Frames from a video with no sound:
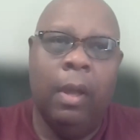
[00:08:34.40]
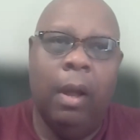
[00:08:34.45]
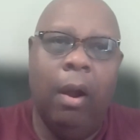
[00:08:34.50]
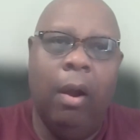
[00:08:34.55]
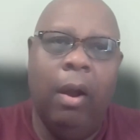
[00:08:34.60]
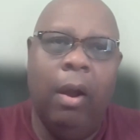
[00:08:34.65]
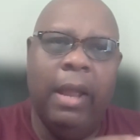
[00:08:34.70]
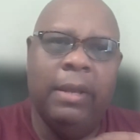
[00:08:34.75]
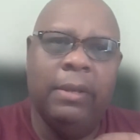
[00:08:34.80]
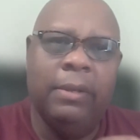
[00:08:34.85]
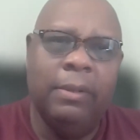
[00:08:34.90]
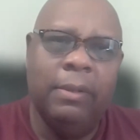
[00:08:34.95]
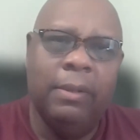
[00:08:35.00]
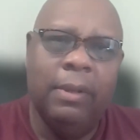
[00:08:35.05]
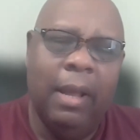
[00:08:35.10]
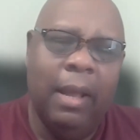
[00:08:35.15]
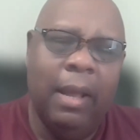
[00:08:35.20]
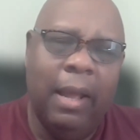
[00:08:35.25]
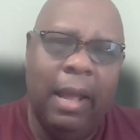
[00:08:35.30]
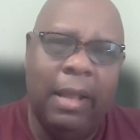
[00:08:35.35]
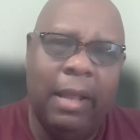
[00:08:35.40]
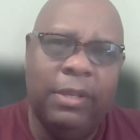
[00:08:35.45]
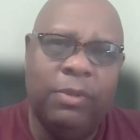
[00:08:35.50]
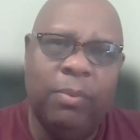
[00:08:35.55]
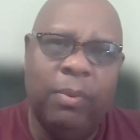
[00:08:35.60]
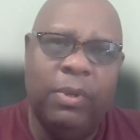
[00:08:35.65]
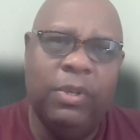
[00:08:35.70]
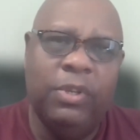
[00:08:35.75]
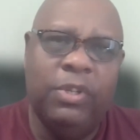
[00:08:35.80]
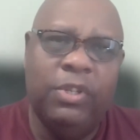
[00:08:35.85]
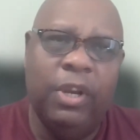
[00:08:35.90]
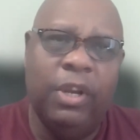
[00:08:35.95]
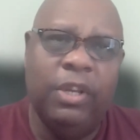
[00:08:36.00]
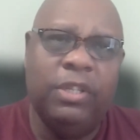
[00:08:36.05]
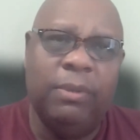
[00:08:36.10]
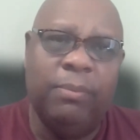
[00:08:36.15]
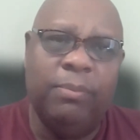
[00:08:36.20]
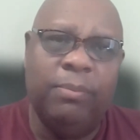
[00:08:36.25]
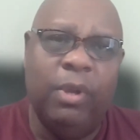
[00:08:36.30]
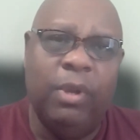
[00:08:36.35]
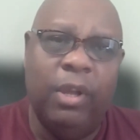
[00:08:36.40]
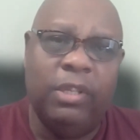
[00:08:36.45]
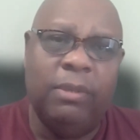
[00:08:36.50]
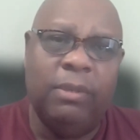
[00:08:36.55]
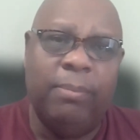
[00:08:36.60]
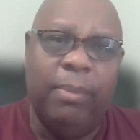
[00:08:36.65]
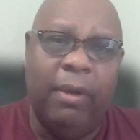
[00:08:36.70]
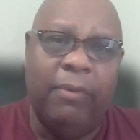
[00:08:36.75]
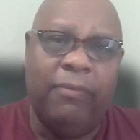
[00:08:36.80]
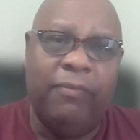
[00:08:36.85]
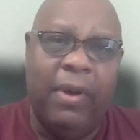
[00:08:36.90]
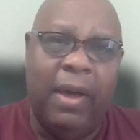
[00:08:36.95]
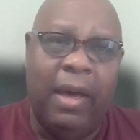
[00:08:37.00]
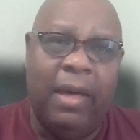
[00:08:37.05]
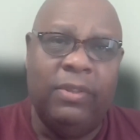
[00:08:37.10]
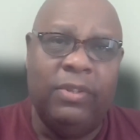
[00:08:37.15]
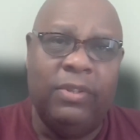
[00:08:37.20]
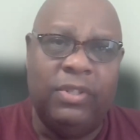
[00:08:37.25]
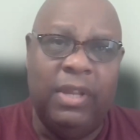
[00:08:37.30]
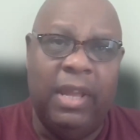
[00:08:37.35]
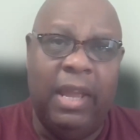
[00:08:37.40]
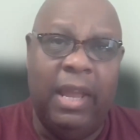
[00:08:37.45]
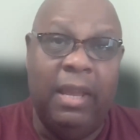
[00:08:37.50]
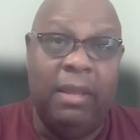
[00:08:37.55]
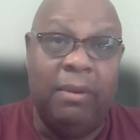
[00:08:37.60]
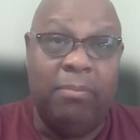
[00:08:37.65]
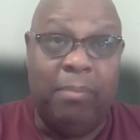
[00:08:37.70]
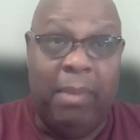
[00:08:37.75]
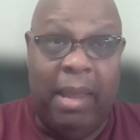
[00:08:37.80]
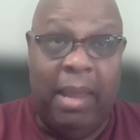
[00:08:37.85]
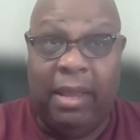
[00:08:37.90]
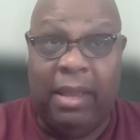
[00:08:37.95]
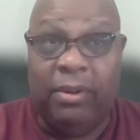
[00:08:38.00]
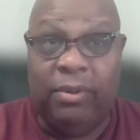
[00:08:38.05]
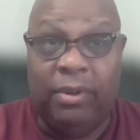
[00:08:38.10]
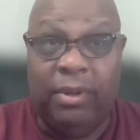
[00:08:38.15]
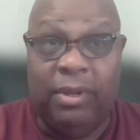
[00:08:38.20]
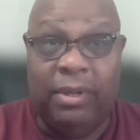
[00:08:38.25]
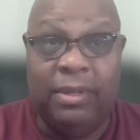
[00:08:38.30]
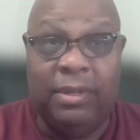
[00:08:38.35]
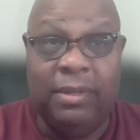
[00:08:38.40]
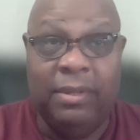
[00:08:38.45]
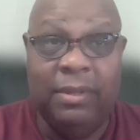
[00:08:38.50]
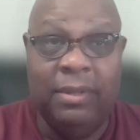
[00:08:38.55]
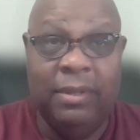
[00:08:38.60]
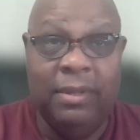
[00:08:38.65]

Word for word: All right. I just wanted to share some thoughts about Father's Day and manhood.